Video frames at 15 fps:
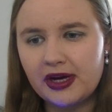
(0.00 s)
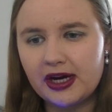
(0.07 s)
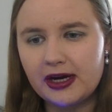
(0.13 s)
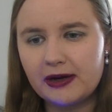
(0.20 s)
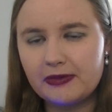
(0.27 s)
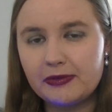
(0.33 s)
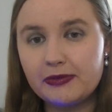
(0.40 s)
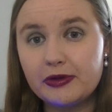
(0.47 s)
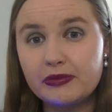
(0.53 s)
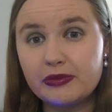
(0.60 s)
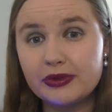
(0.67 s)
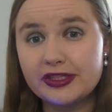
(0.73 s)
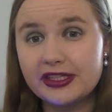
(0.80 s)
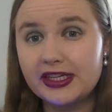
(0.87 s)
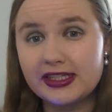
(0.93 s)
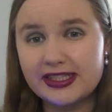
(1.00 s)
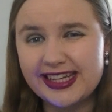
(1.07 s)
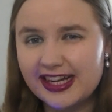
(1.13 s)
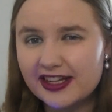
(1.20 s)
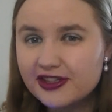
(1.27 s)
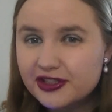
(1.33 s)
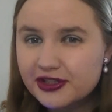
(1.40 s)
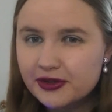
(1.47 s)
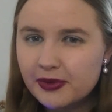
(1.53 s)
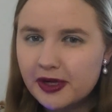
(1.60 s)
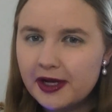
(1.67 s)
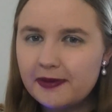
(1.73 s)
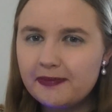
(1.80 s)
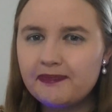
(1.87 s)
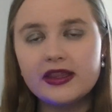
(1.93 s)
a bit more attached to
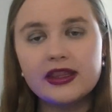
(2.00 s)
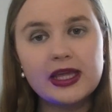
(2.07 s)
it.